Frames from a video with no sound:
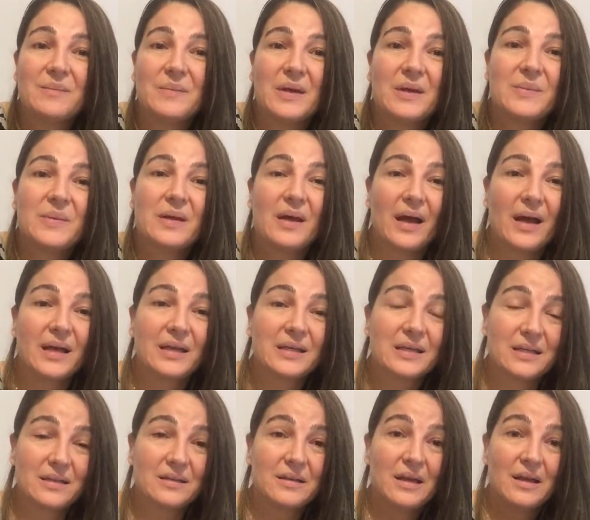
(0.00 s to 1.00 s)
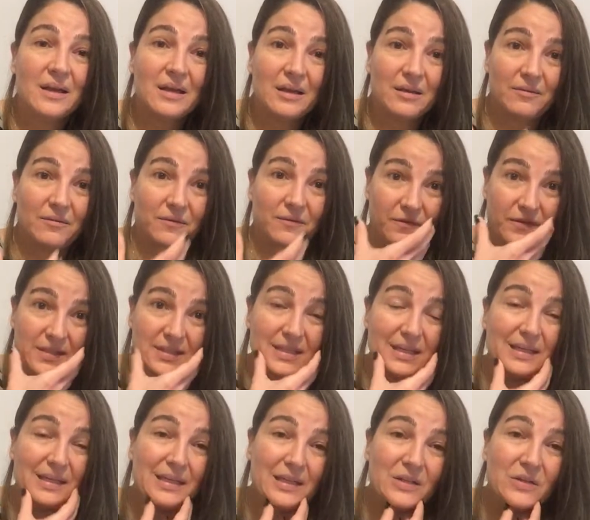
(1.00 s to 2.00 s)
Maybe I can
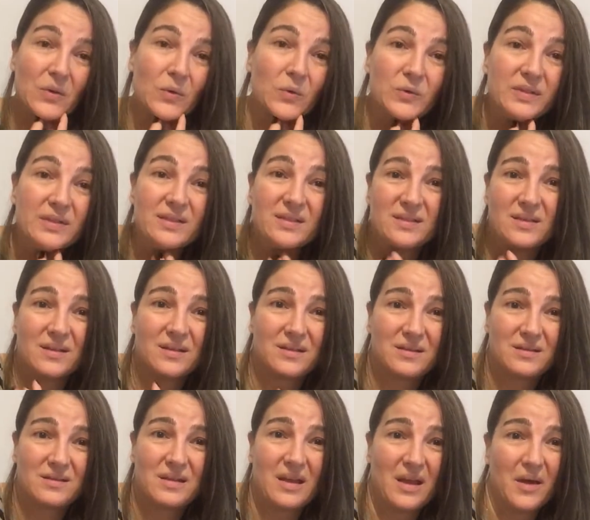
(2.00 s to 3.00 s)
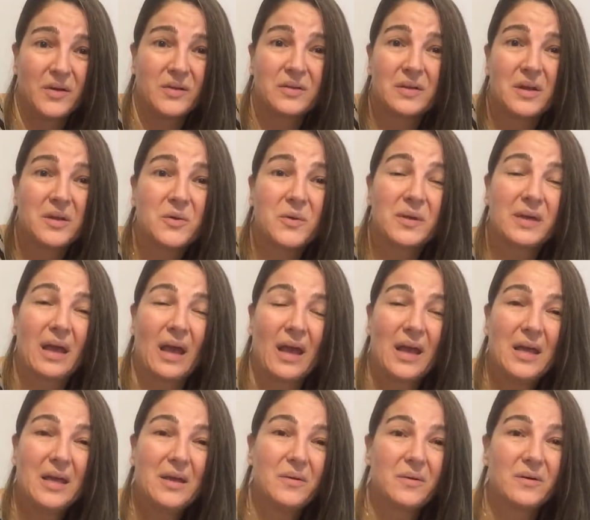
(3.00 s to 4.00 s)
physically notice that they are not
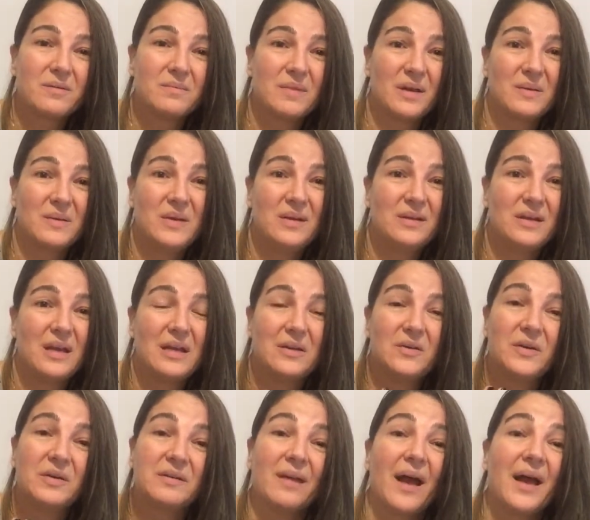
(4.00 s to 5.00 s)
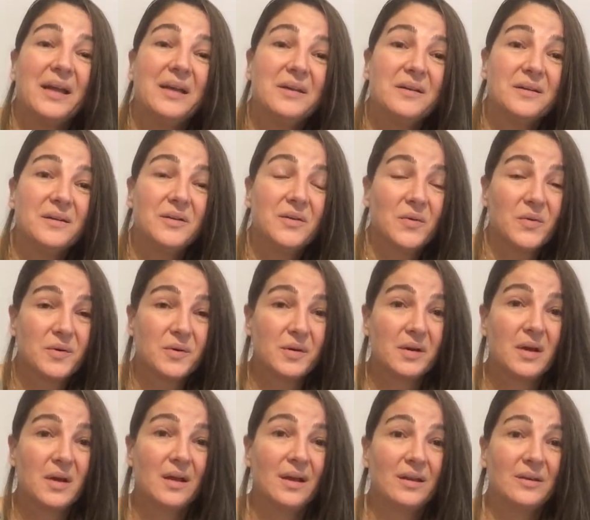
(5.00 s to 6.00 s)
okay, or maybe they look tired, or,
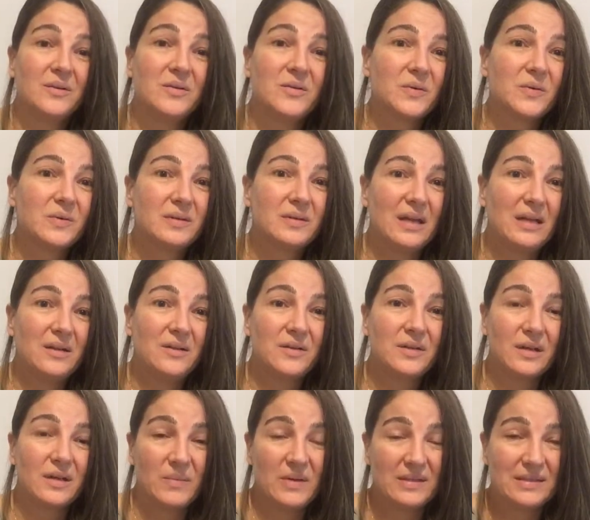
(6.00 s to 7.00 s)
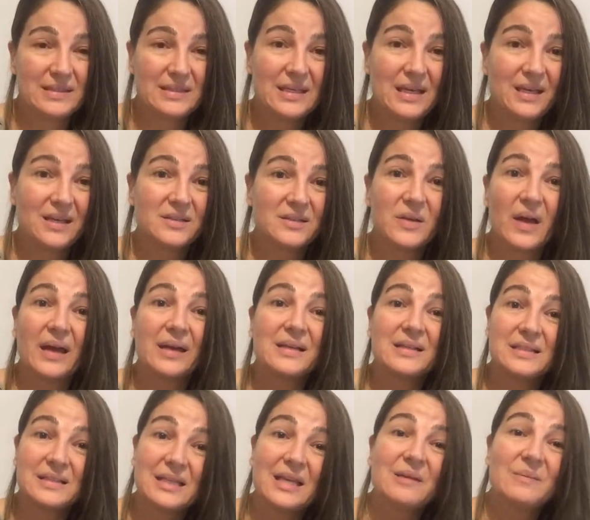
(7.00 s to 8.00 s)
you they look a bit sick. So I
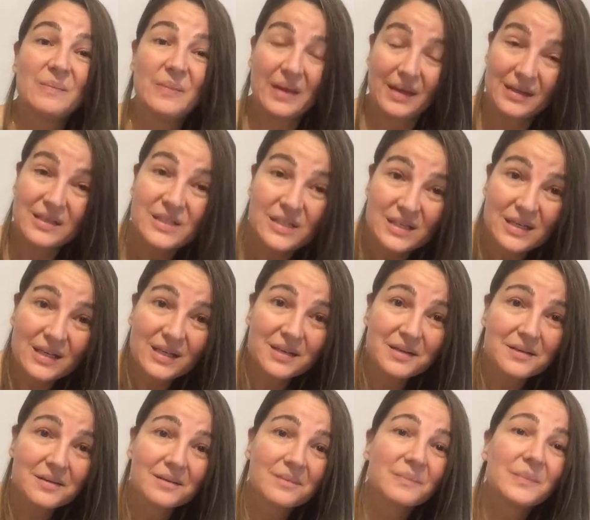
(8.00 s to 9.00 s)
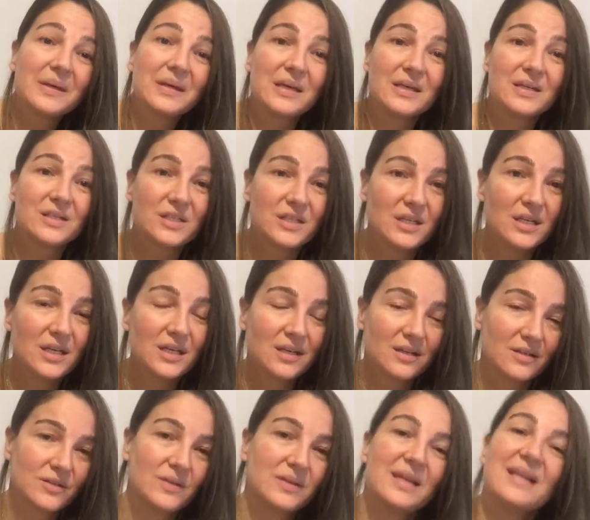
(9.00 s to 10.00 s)
can say beke shii, beke shii.
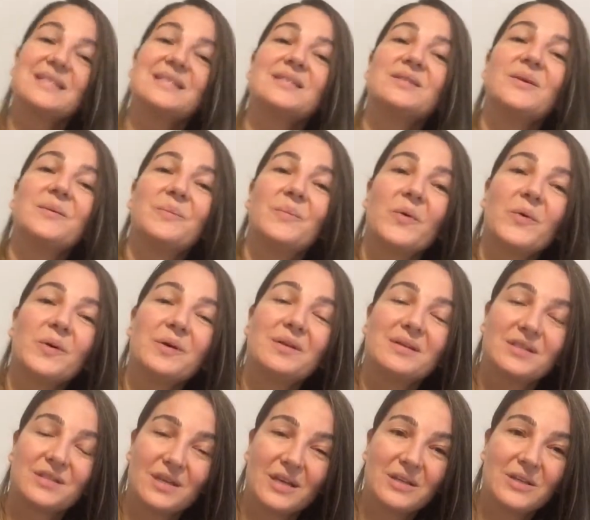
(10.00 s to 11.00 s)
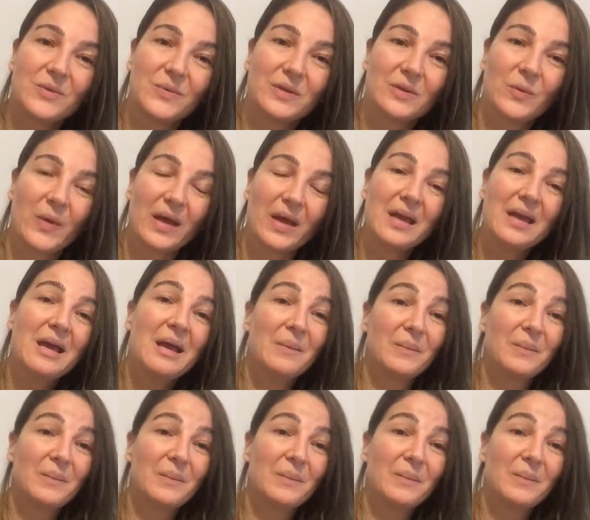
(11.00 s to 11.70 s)
So that's more the genuine way.